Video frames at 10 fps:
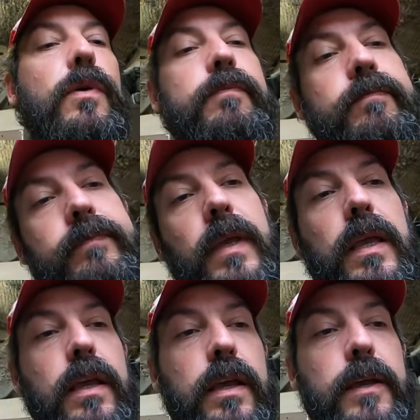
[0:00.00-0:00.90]
sort of,
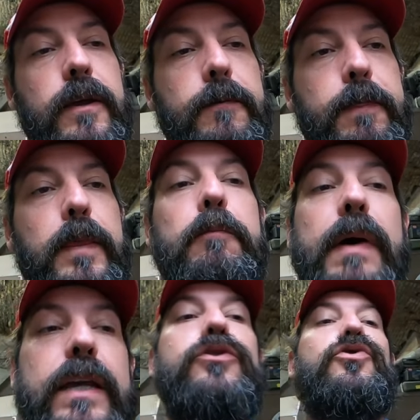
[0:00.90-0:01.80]
the
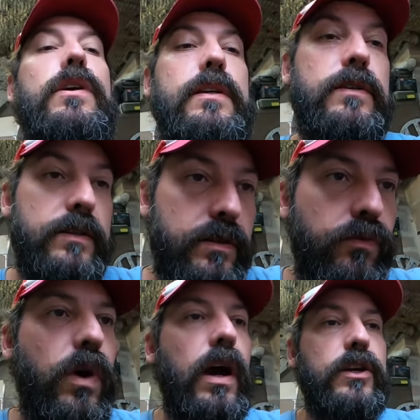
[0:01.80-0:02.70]
matrix is
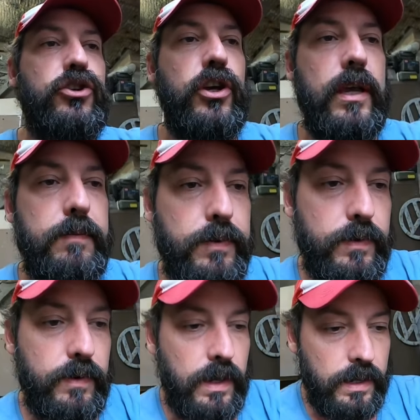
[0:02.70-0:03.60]
the right shape
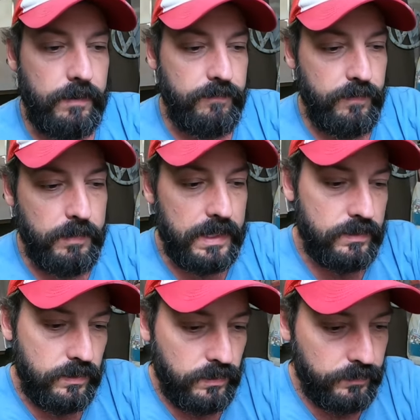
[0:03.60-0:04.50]
for
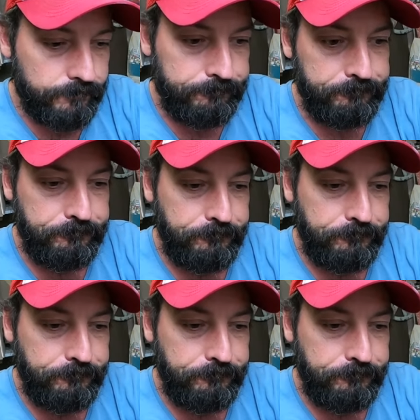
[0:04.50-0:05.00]
me to